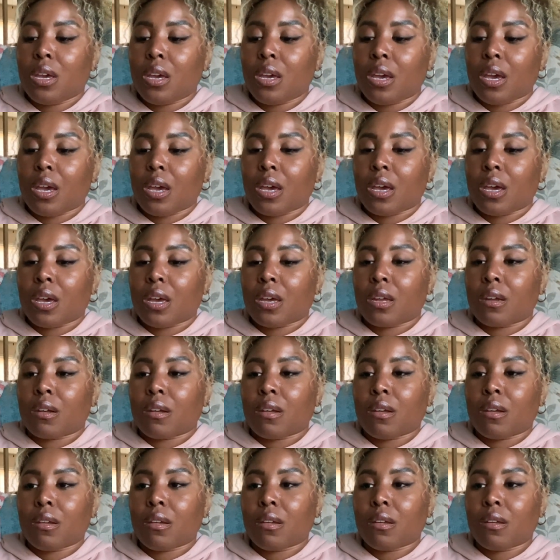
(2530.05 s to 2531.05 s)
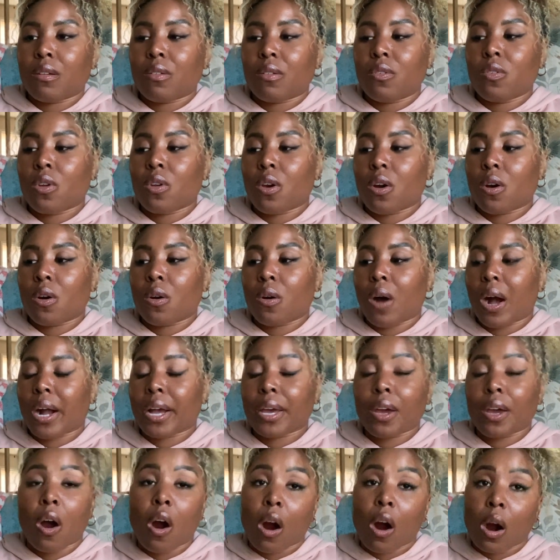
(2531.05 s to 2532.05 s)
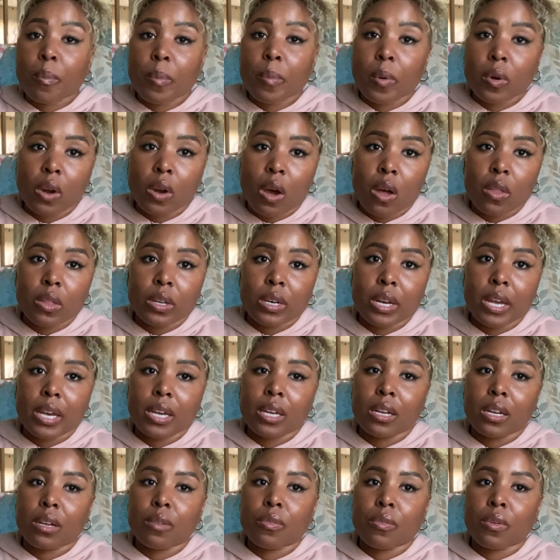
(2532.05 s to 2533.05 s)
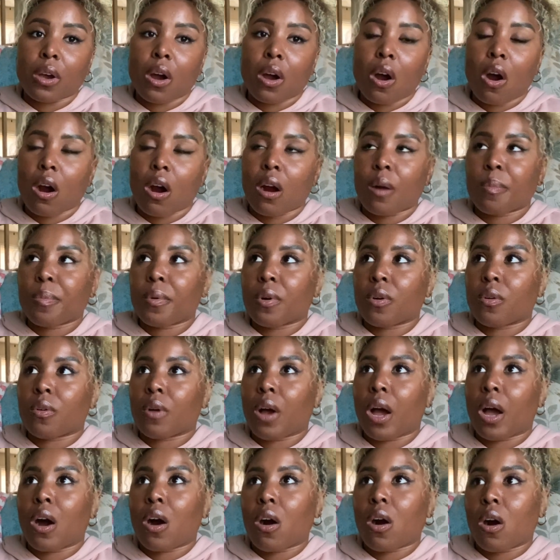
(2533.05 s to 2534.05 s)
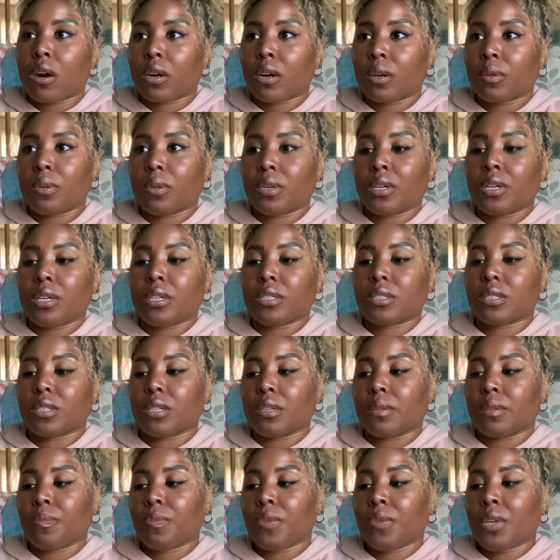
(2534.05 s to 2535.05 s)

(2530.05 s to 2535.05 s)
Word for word: And, you know, I could harp on all the negative and harp on how hard it was and